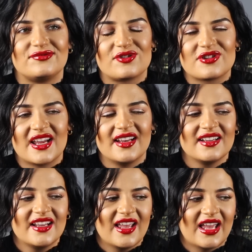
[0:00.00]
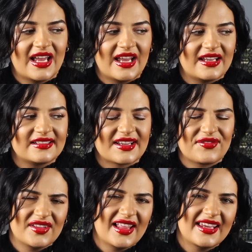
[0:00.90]
for it, and I
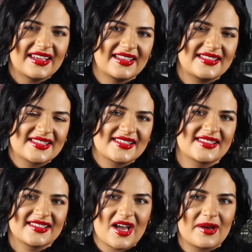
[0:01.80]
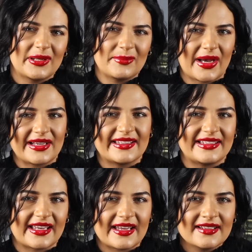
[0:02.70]
feel like it's coming back
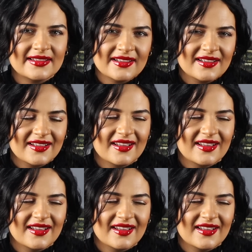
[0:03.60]
again.